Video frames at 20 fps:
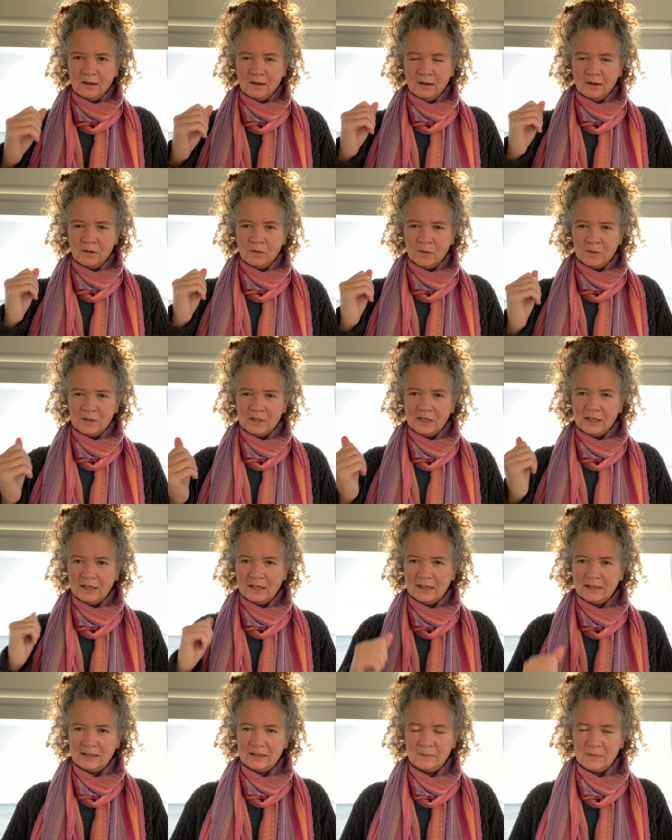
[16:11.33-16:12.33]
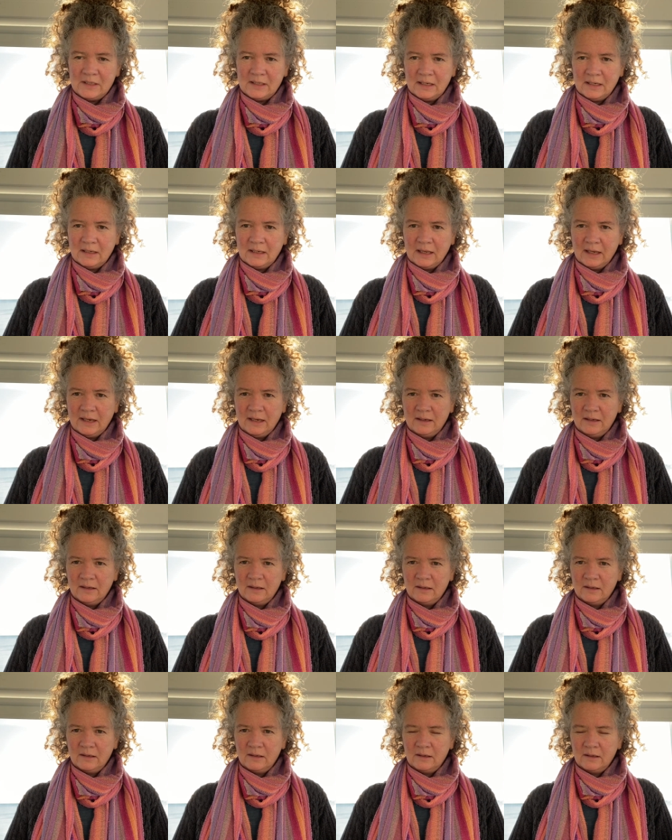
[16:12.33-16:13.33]
Go outside, get some sunlight.
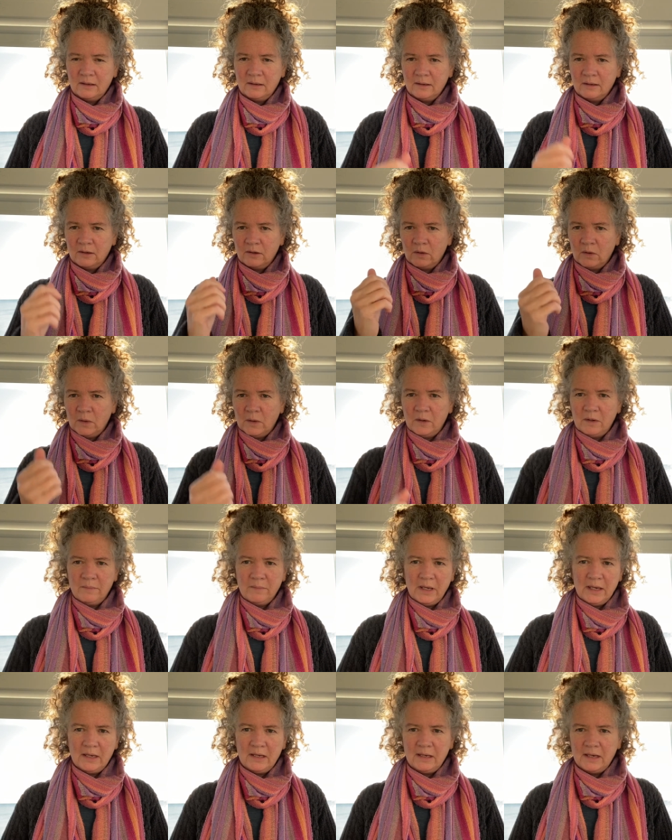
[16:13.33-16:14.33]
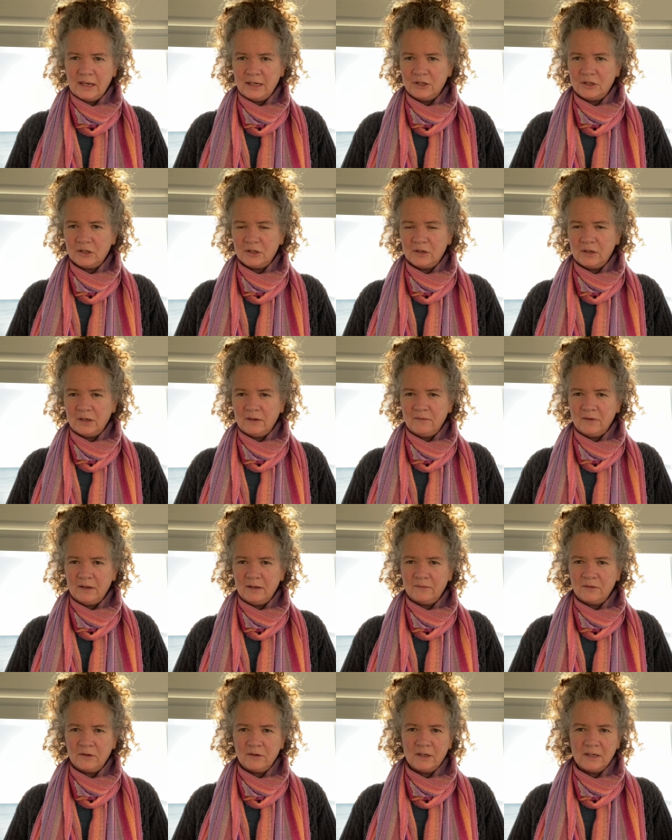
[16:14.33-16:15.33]
Go out in nature, even
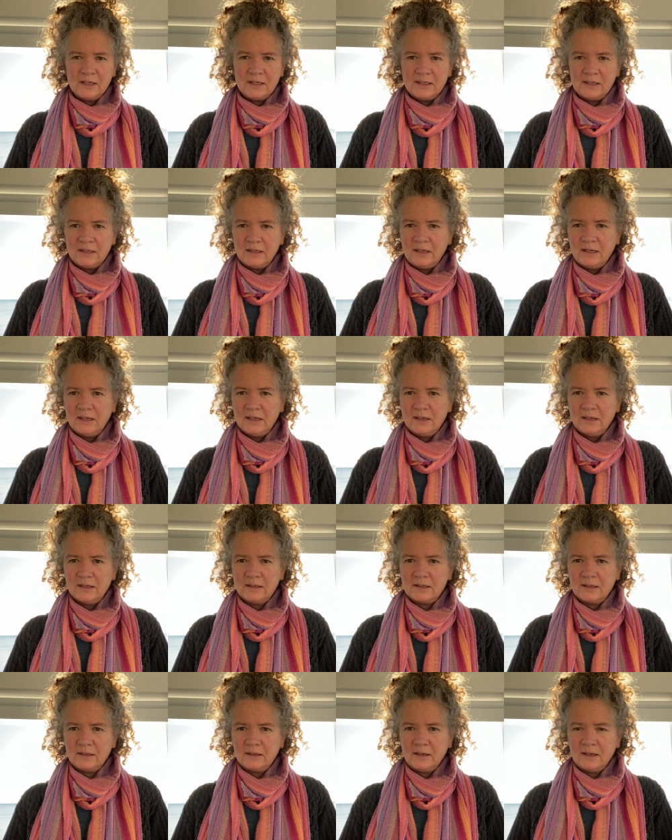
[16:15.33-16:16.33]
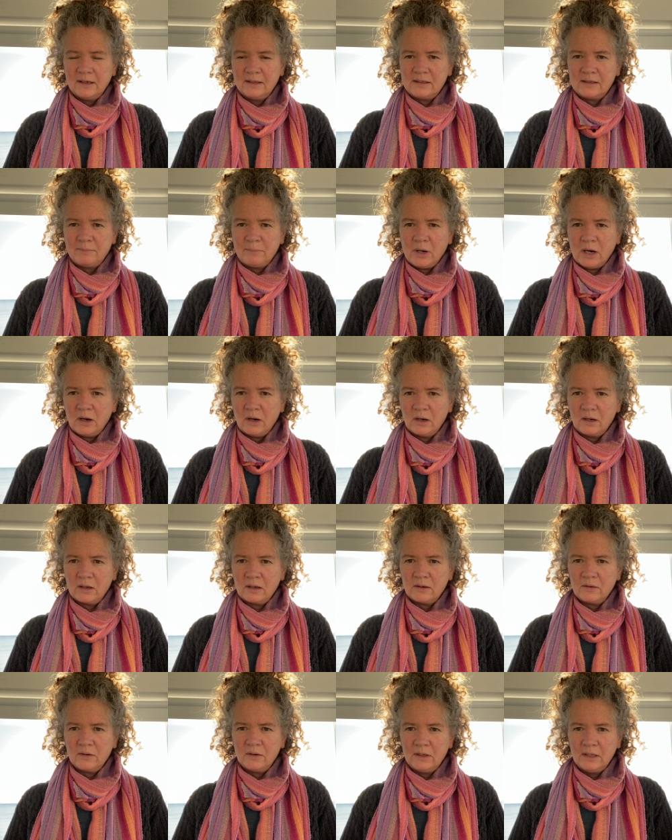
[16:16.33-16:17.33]
if you're in a city and it's a park
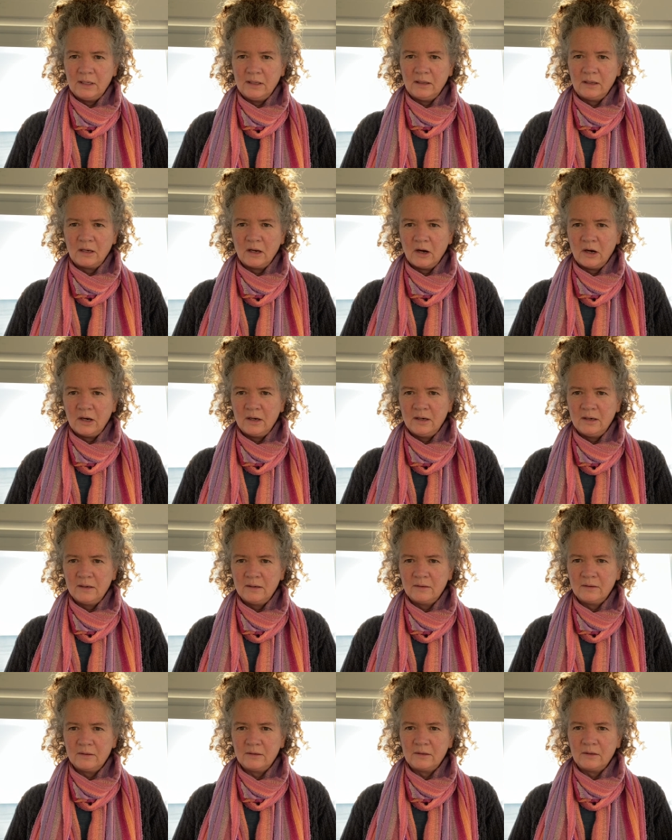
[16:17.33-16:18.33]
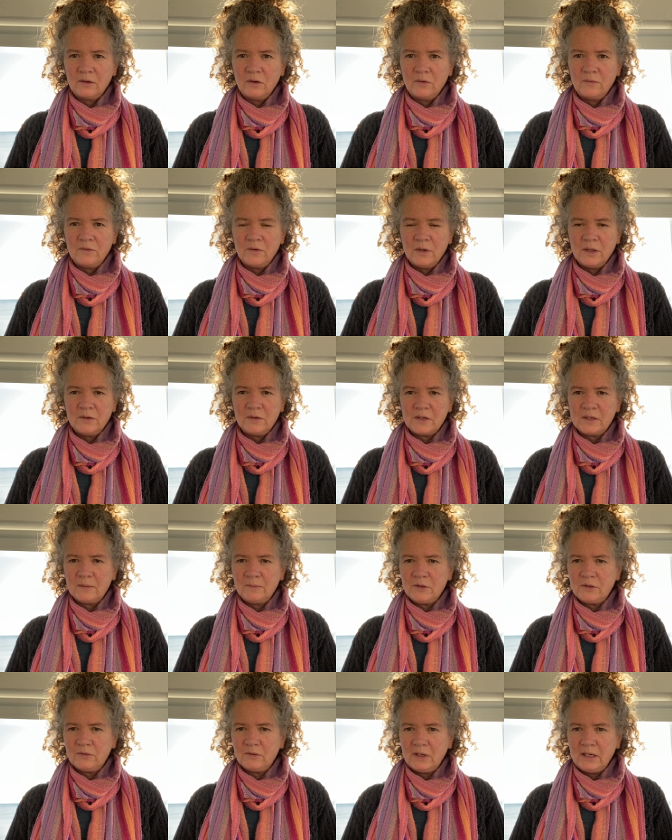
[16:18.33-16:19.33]
or a little garden. Go where there's some
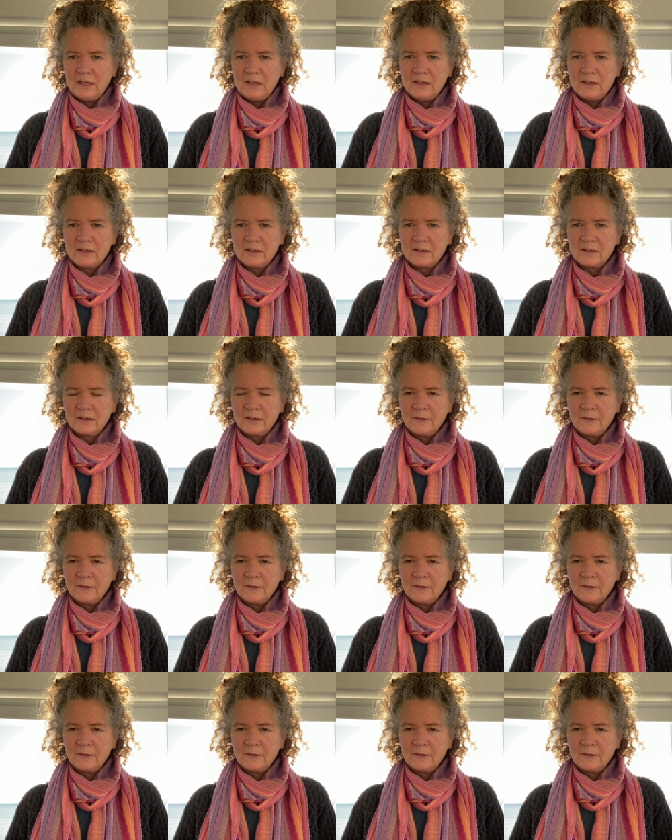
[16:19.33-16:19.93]
trees.